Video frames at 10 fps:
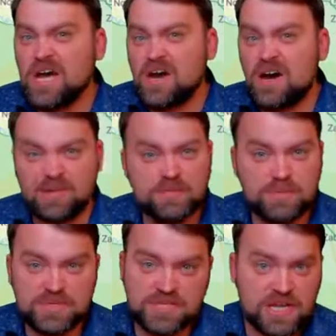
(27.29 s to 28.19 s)

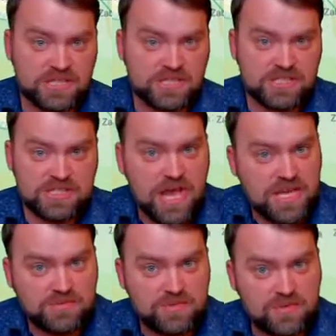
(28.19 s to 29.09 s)
100%
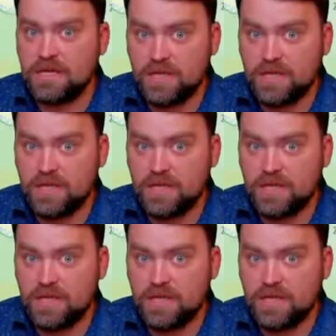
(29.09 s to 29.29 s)
successful.